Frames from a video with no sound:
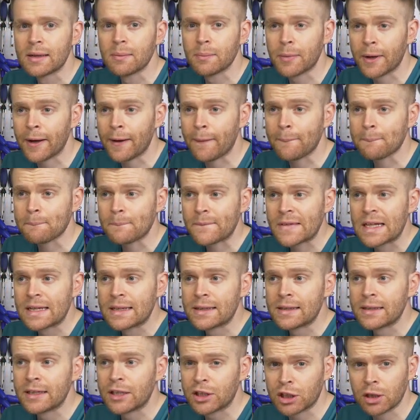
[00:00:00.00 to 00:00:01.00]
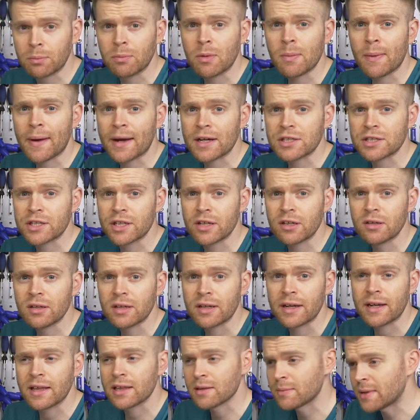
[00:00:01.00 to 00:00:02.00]
But he should be back soon,
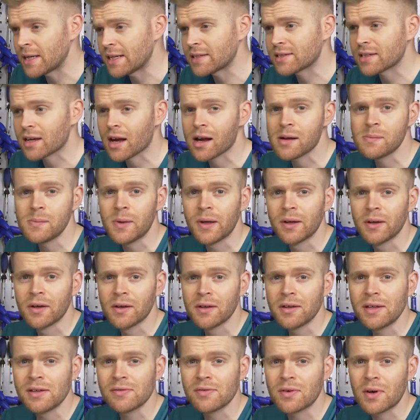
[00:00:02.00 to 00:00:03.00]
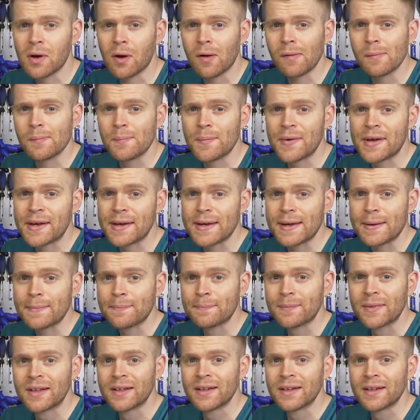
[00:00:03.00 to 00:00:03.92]
and in the meantime, you've got me.